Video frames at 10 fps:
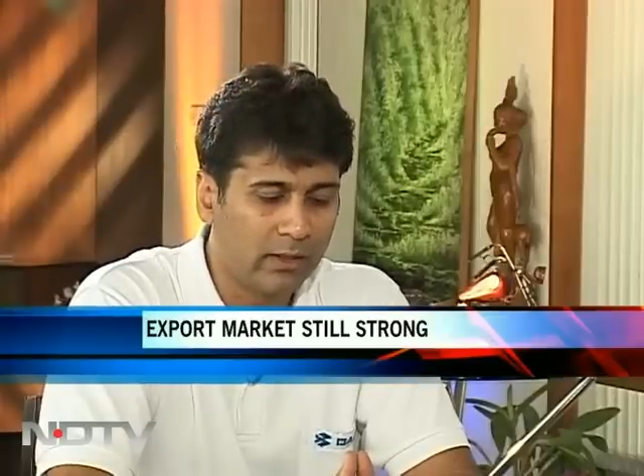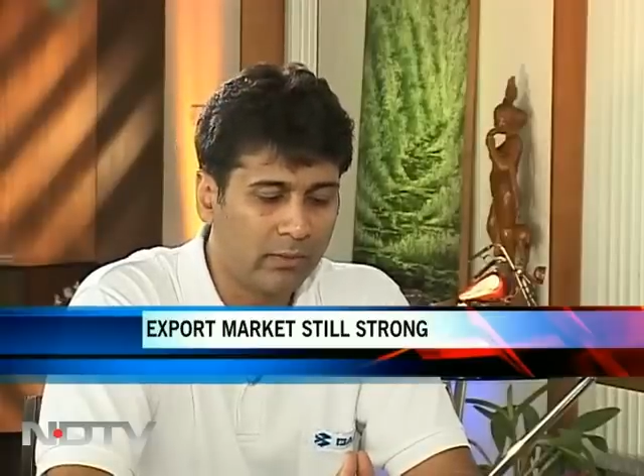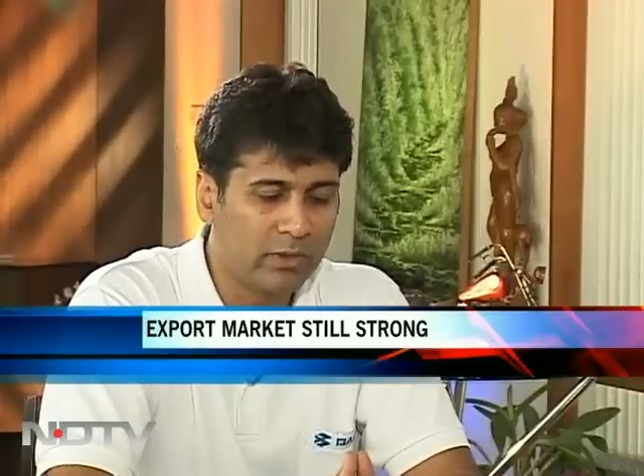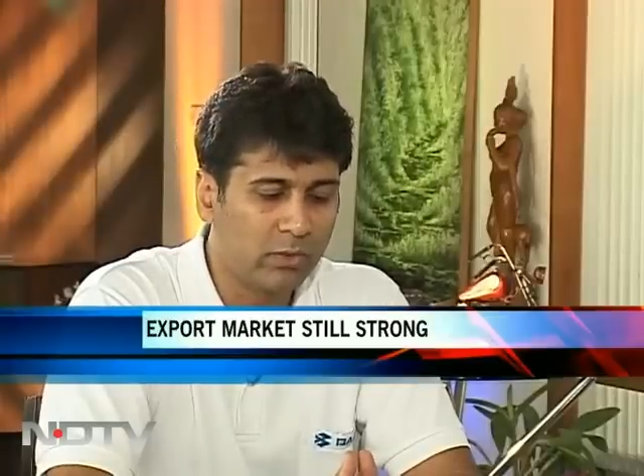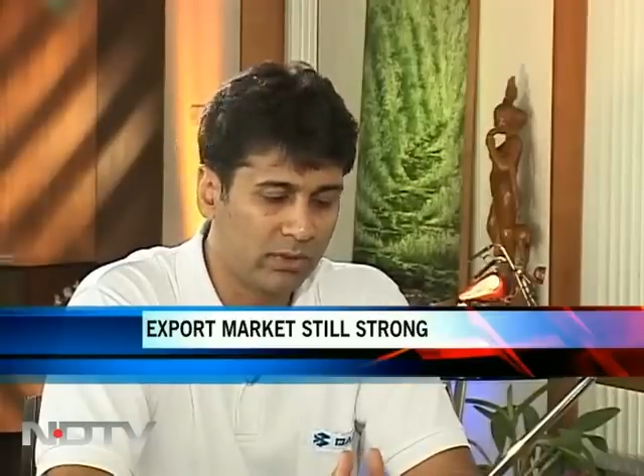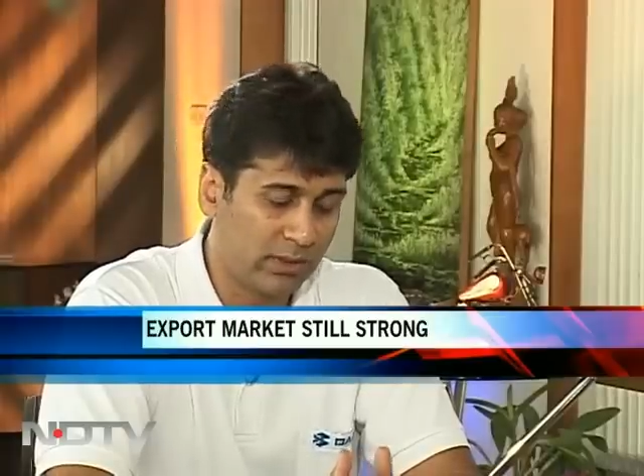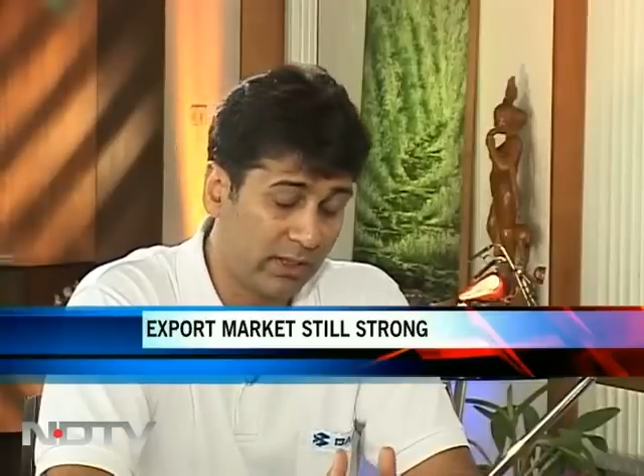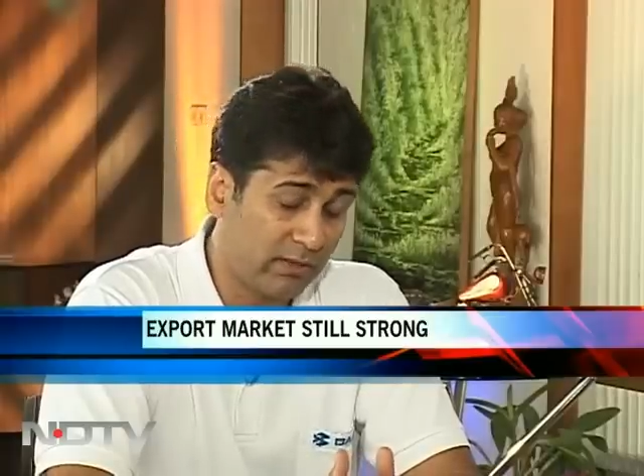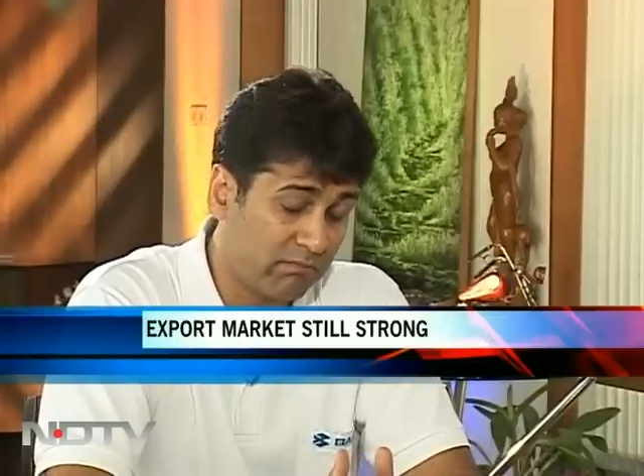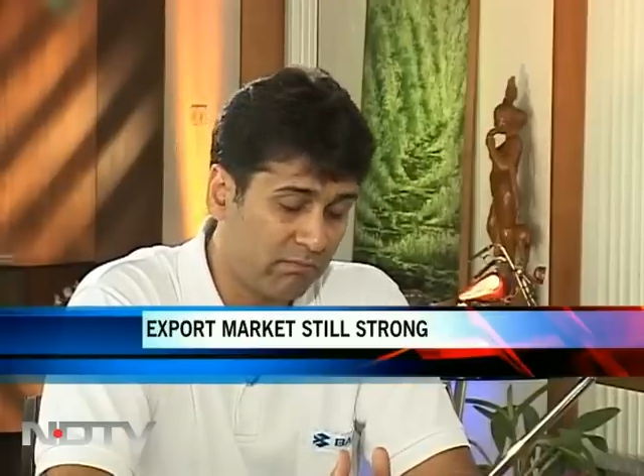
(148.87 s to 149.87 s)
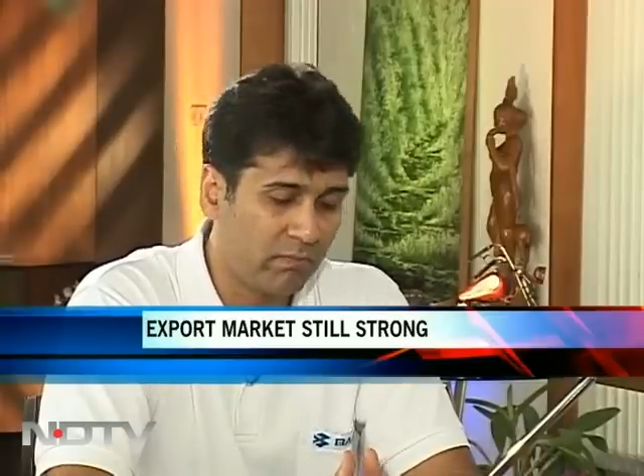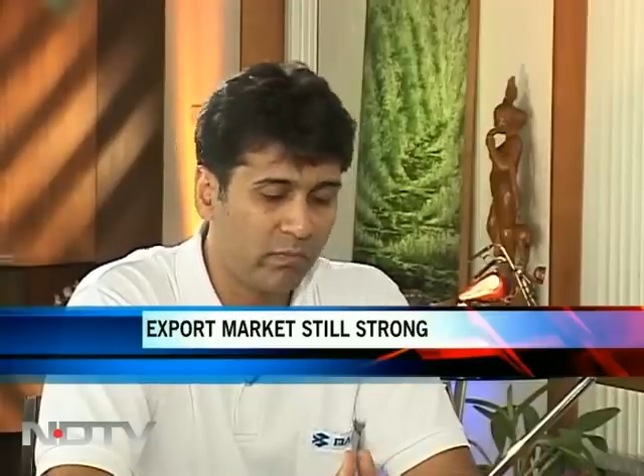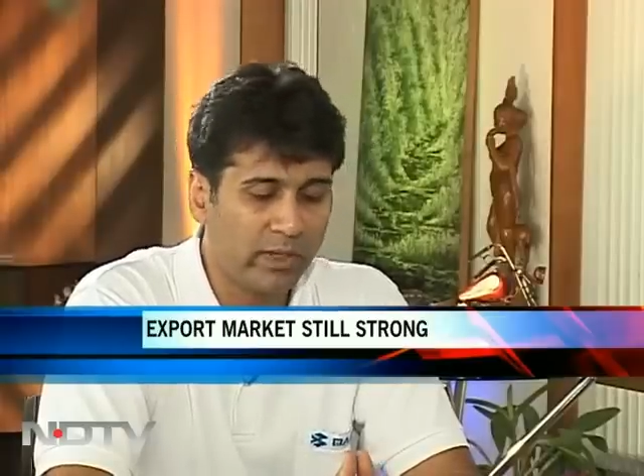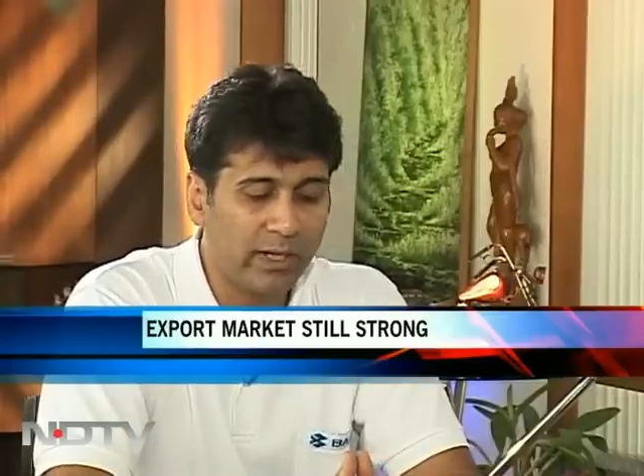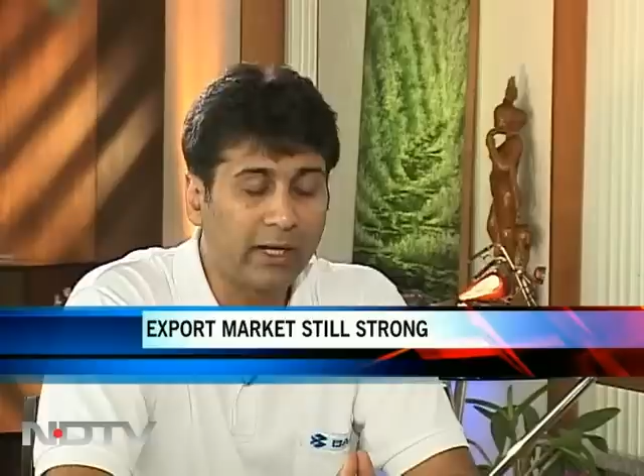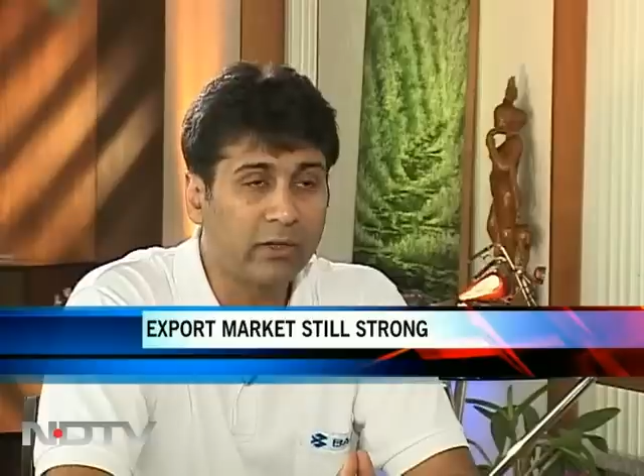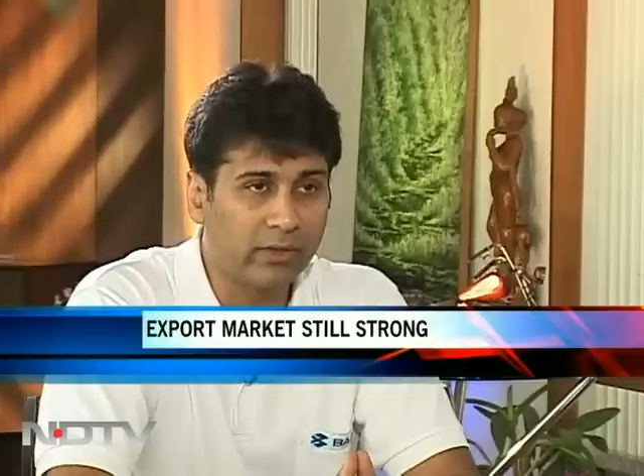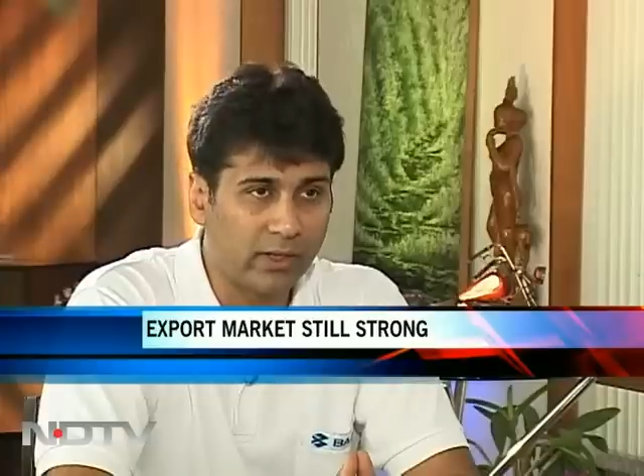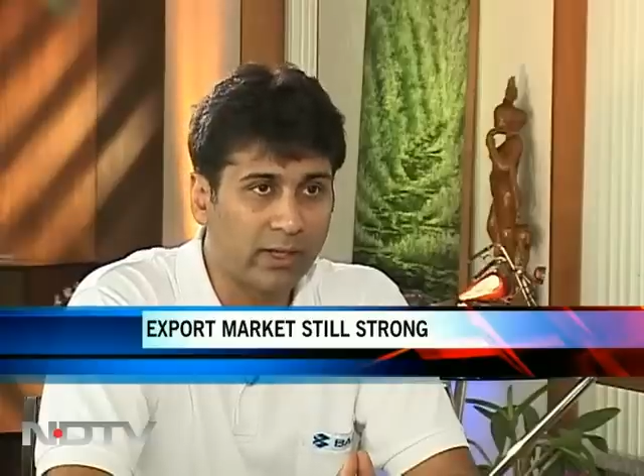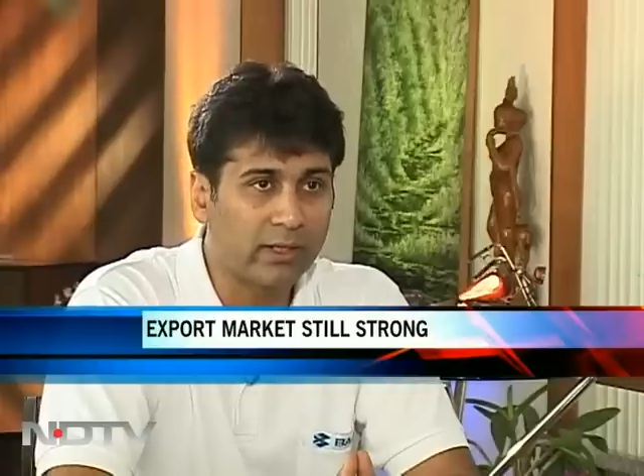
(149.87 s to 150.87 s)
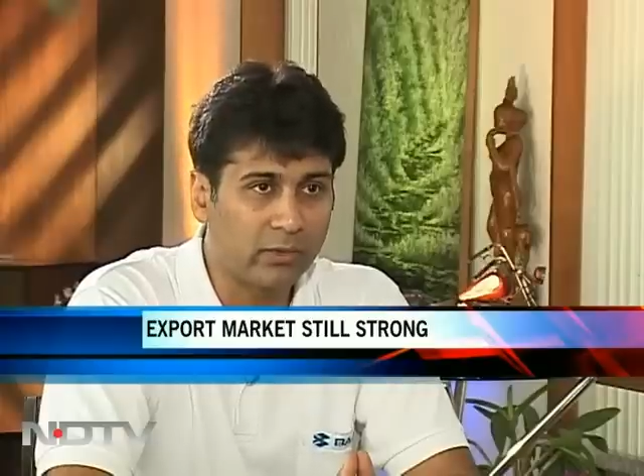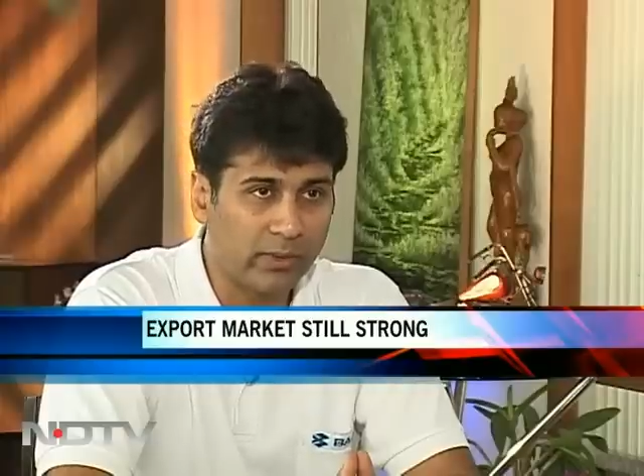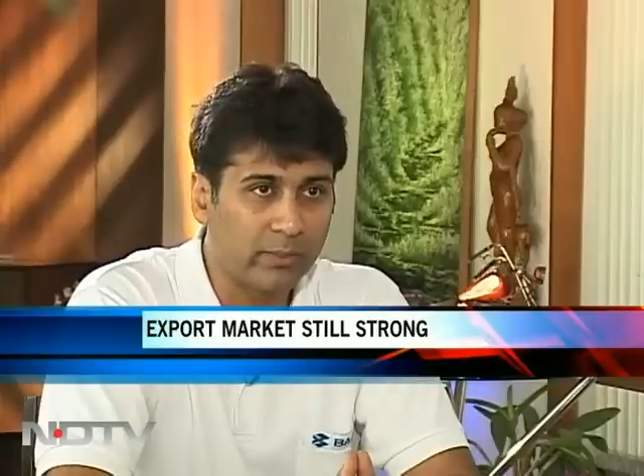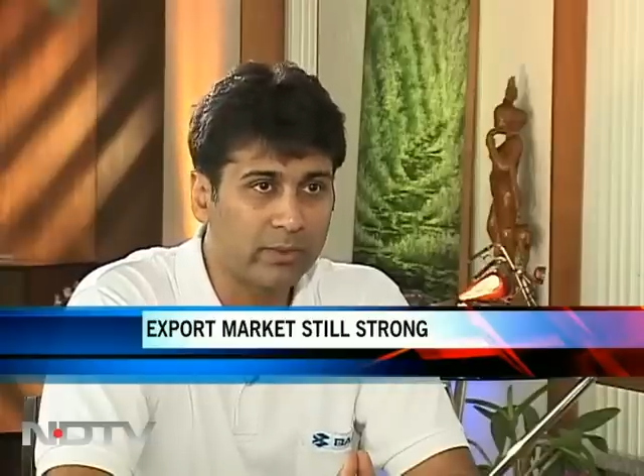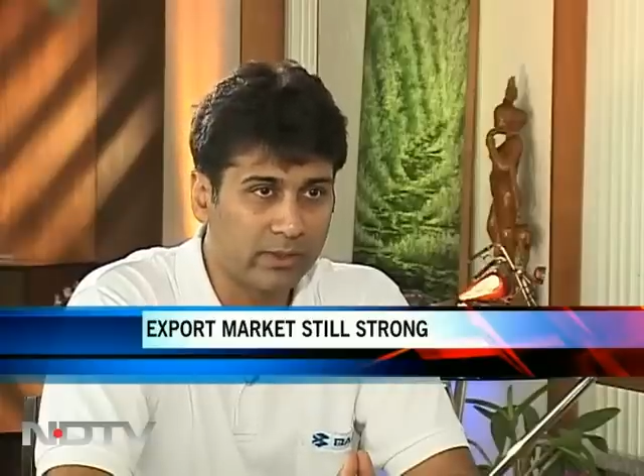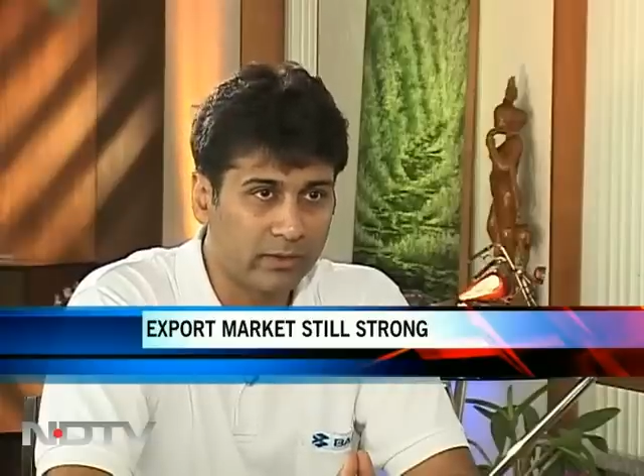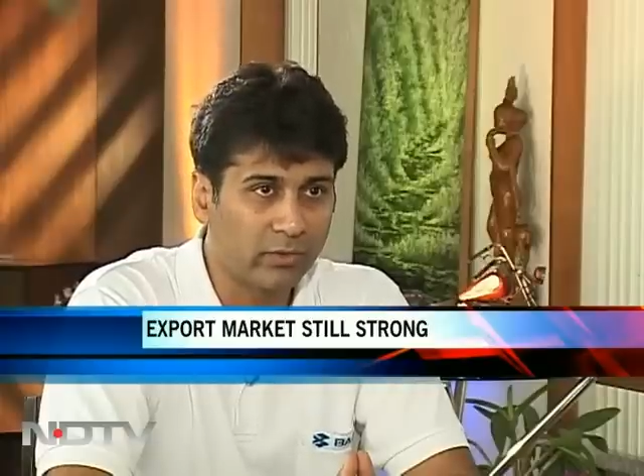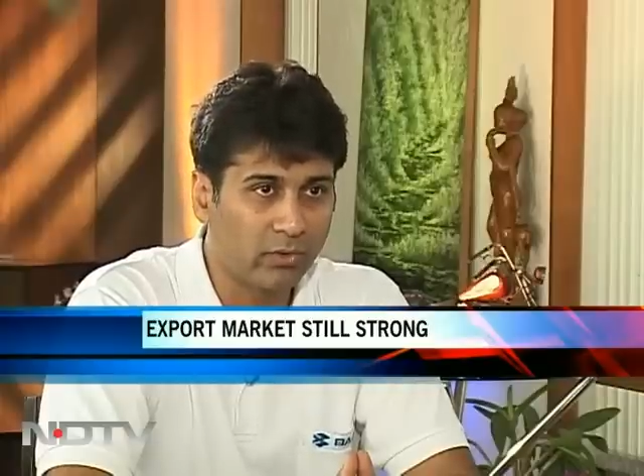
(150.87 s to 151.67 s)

which was that we'd like to target a 20%